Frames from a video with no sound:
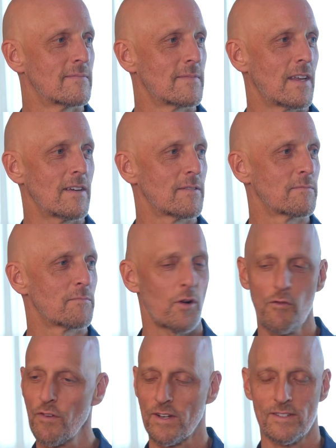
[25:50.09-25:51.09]
Yeah,
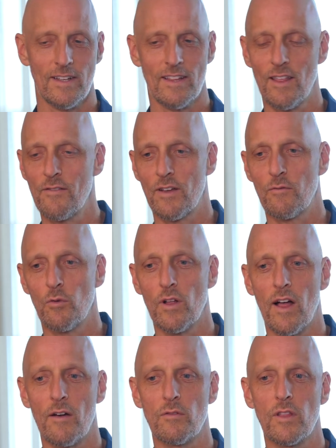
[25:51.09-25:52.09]
perfect. I love it. Well,
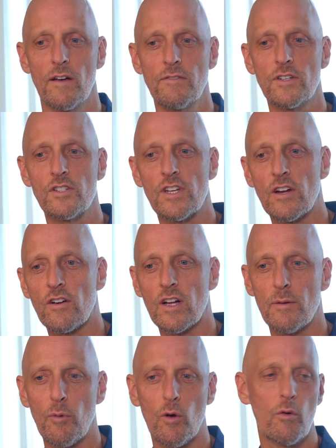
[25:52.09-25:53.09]
I would love to share a
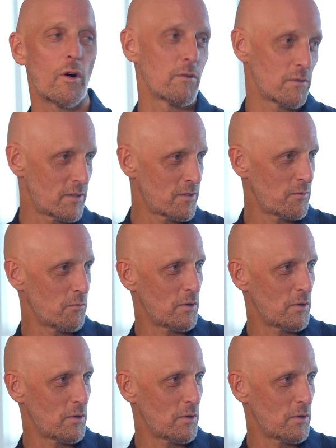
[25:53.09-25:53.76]
couple quotes,